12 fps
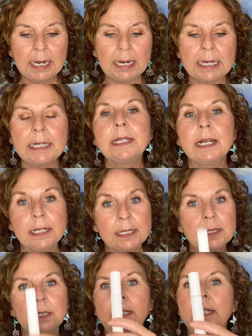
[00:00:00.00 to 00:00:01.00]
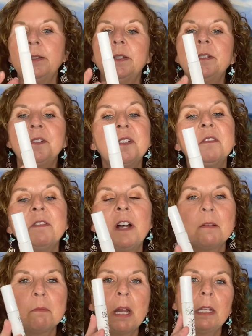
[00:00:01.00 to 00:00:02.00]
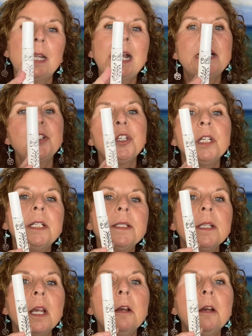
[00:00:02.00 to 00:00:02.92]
It does lengthen and define my lashes,